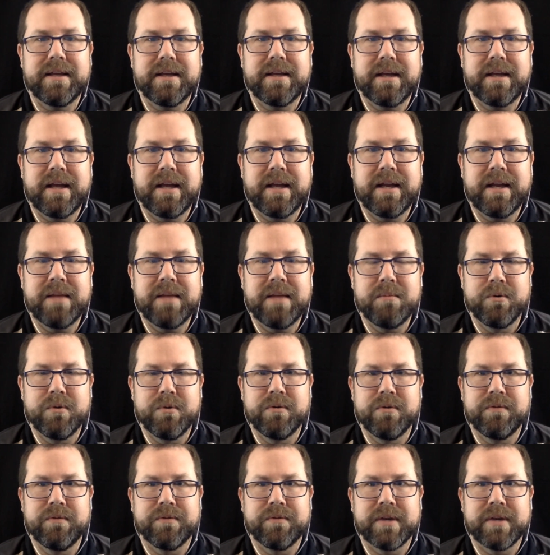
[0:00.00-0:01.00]
any
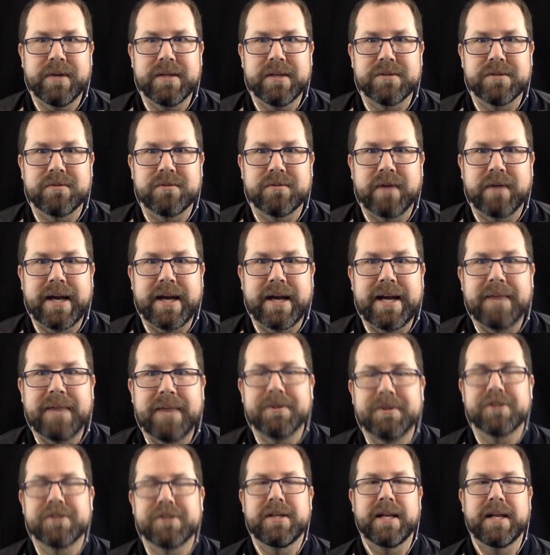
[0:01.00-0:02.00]
move is great. Now
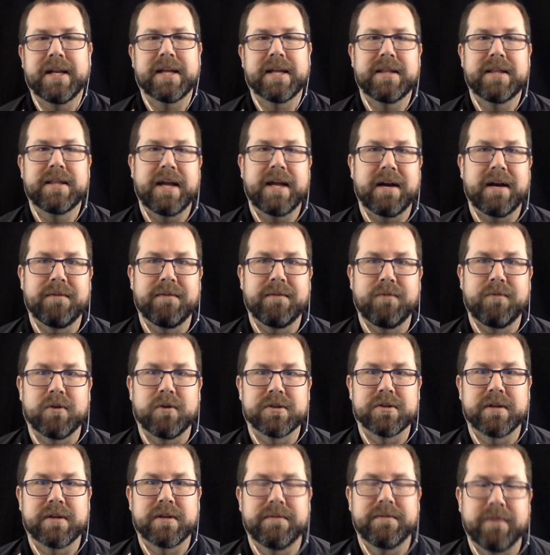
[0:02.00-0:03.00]
we just need to get the Air
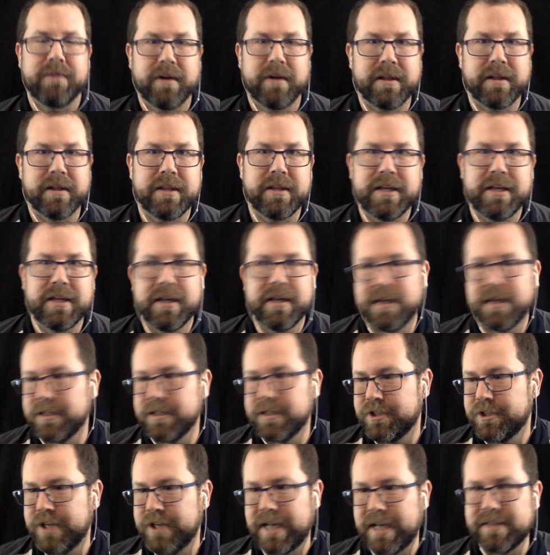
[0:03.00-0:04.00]
Force converting the
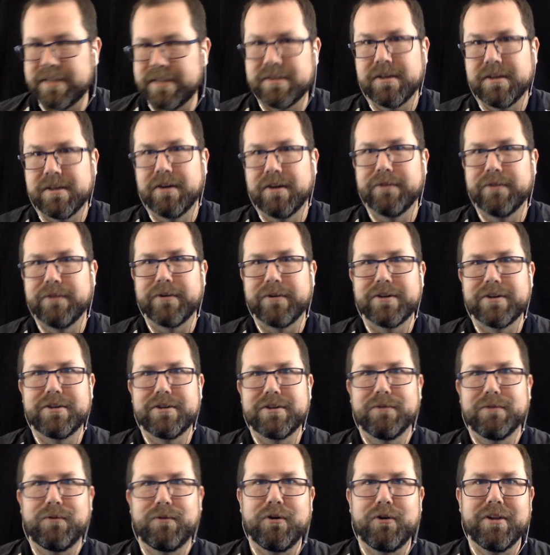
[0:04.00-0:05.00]
jets over
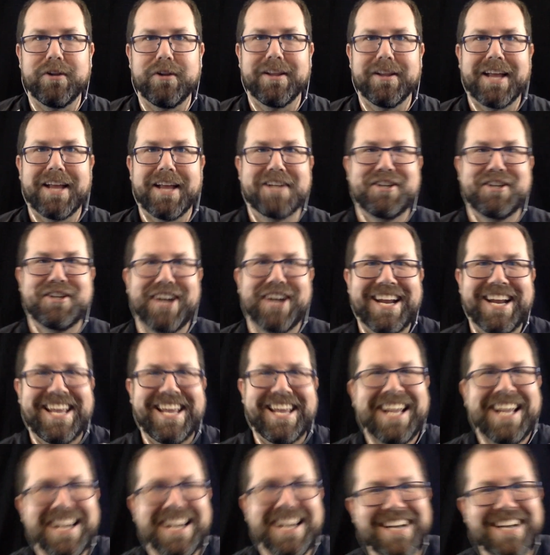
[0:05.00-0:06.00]
to full
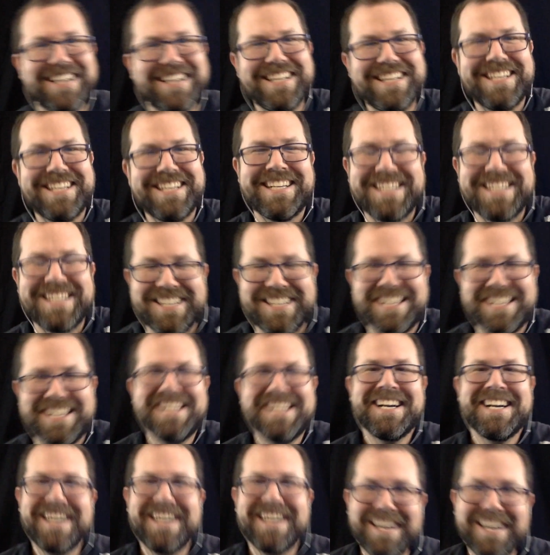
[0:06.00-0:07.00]
electric.
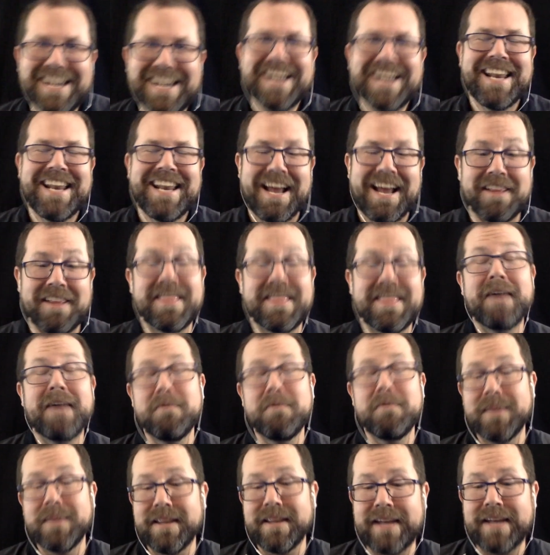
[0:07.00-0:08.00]
that
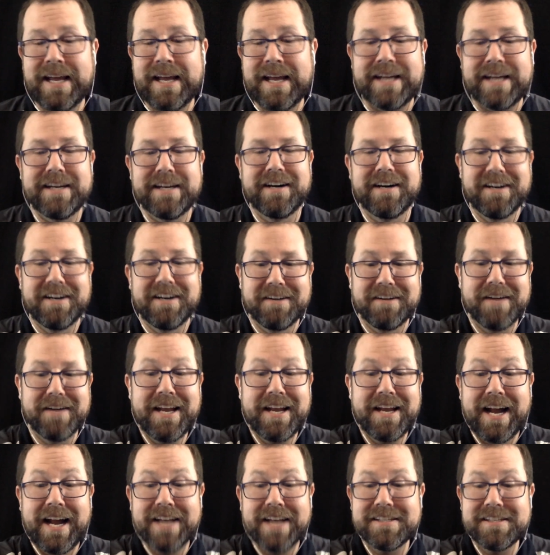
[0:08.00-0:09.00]
would be the day.
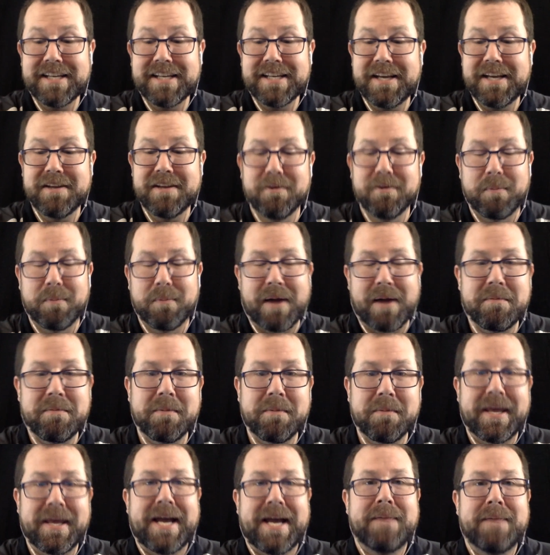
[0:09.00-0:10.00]
And honestly, it'll
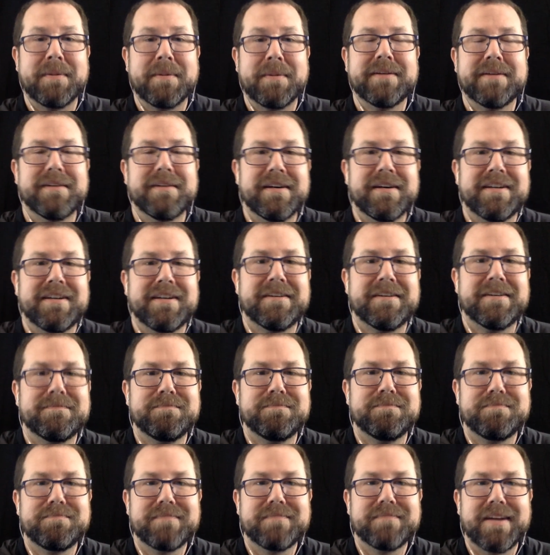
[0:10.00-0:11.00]
probably happen. I
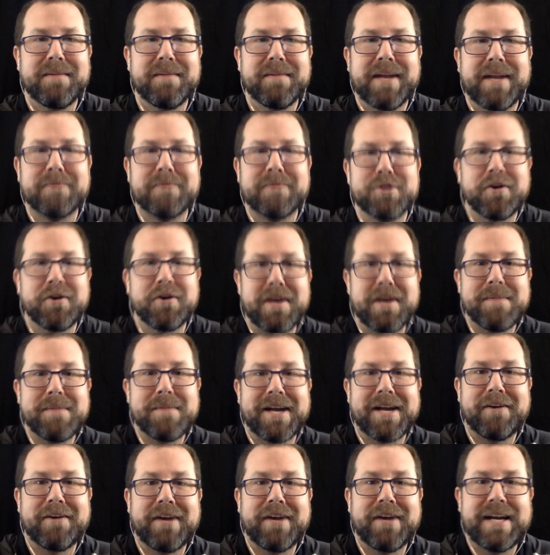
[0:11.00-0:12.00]
mean, I'm joking
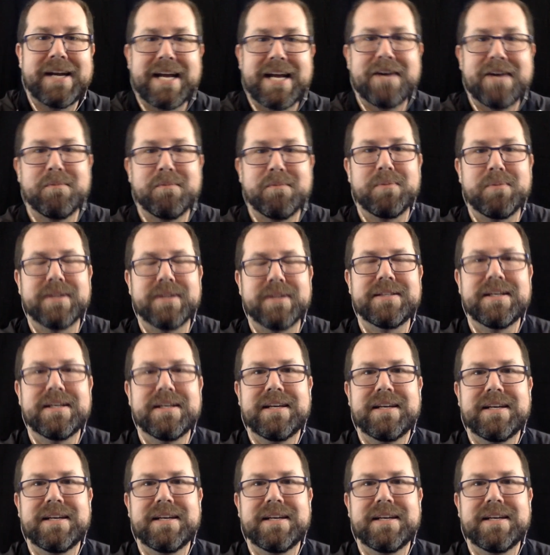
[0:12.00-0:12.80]
about it right now, but